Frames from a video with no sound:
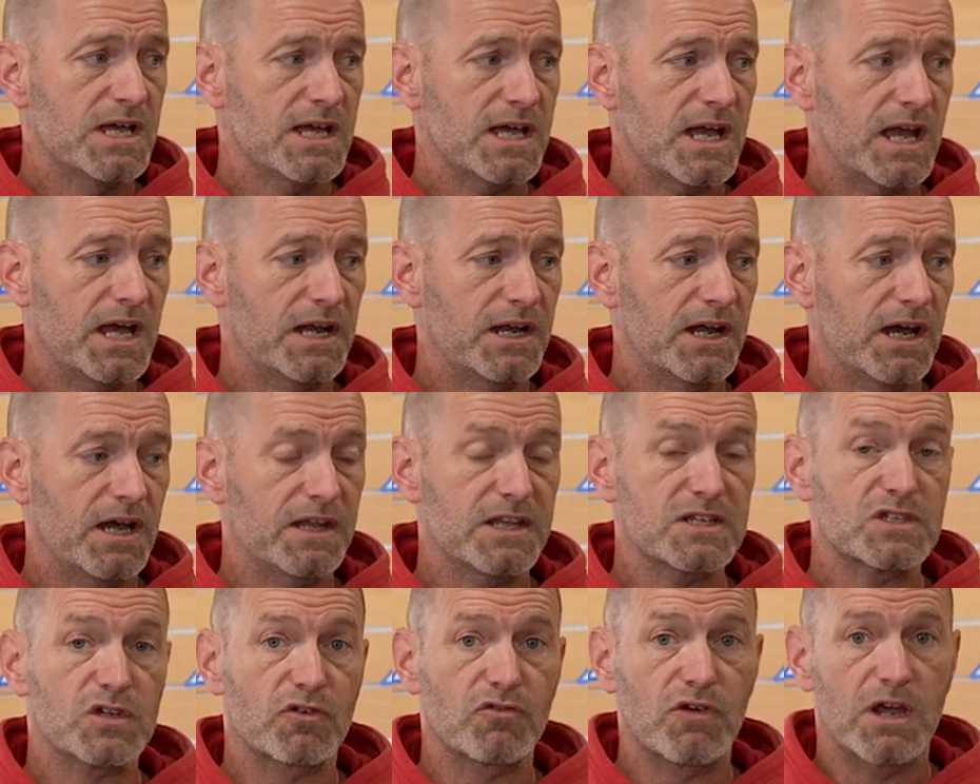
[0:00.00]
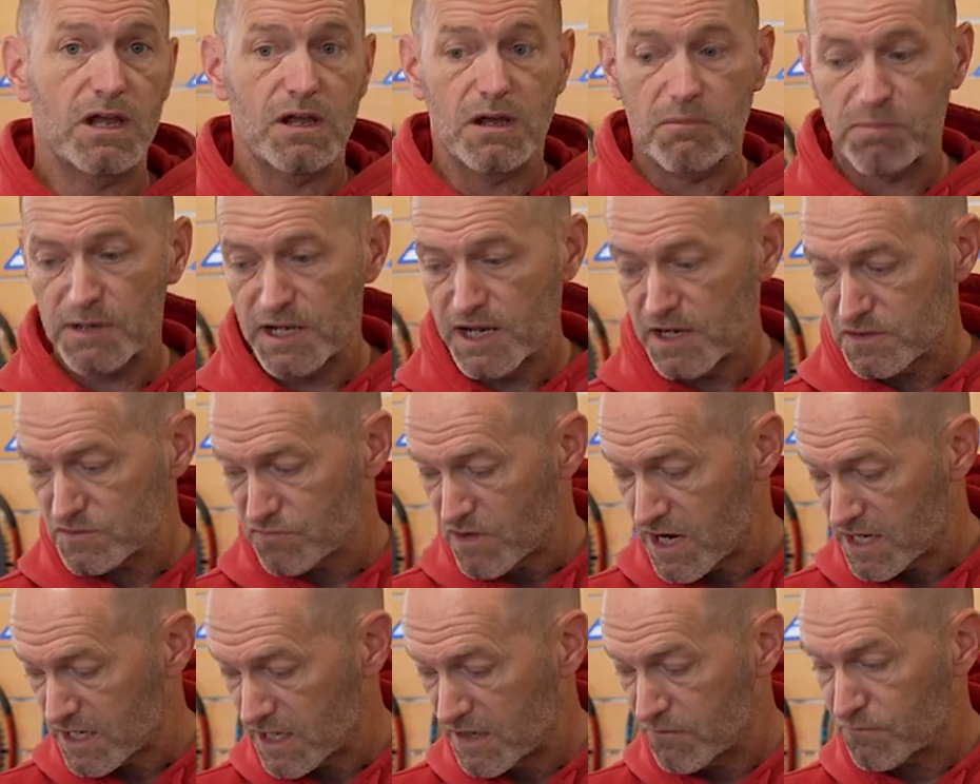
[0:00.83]
And that's a great player's
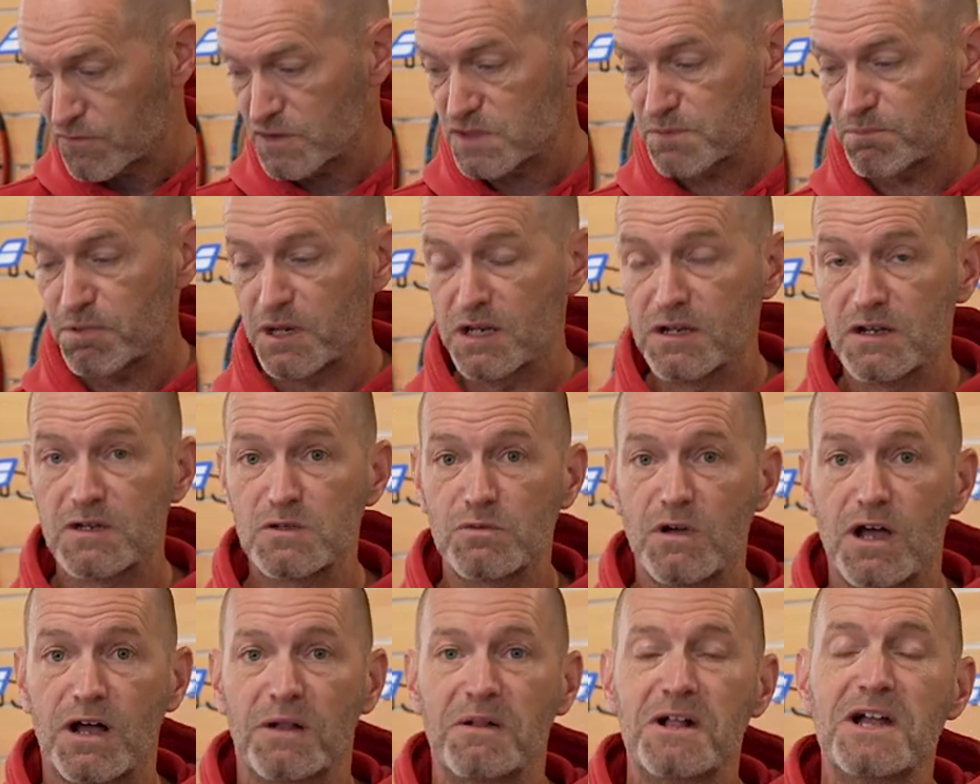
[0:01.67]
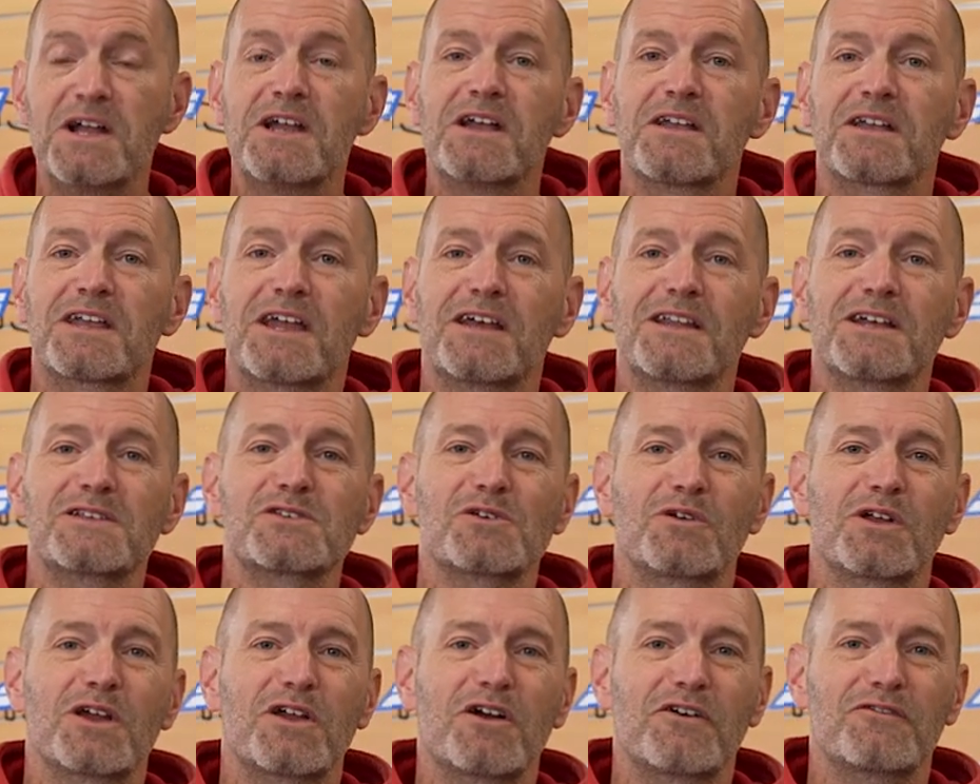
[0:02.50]
racket for spin as well. Okay, that's
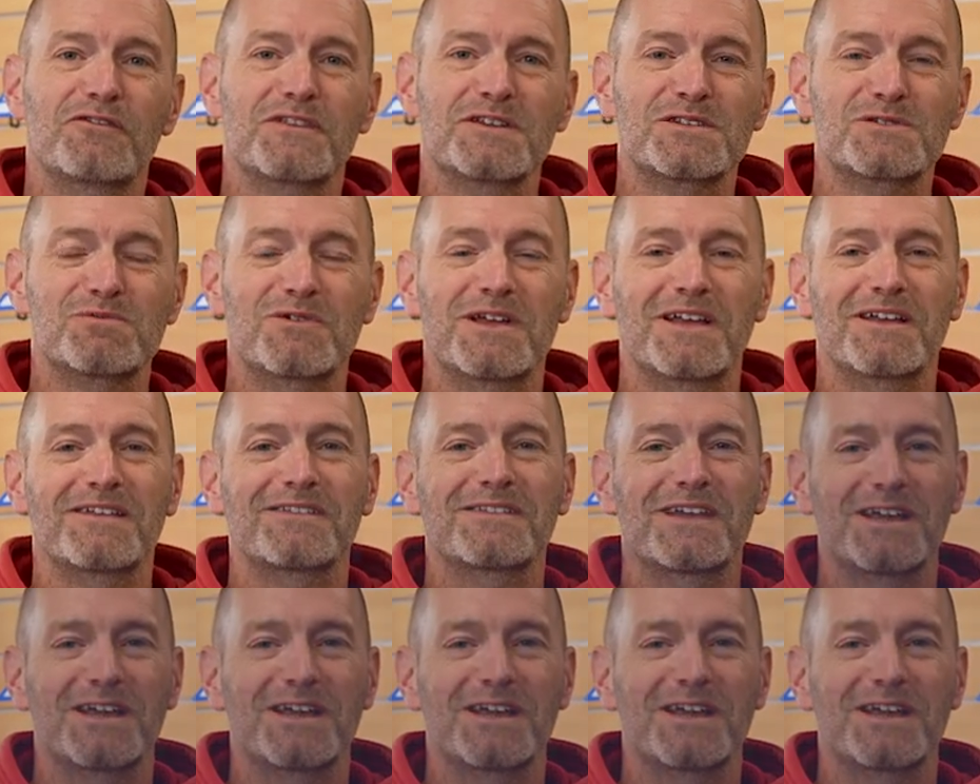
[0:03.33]
all I got for this week.